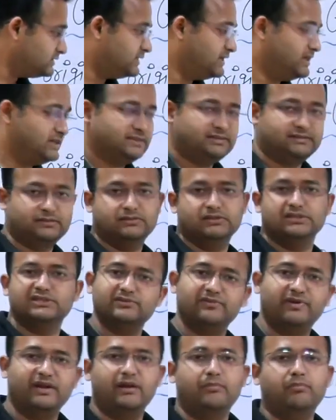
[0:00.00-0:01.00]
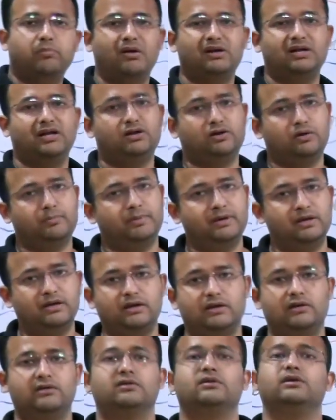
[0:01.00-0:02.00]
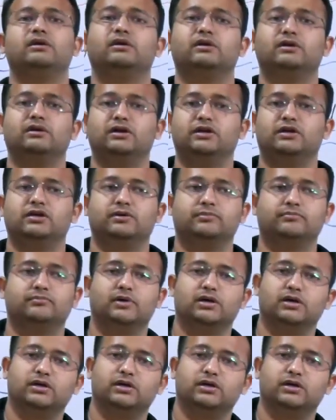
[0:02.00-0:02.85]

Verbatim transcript: stress is a very important topic. Um,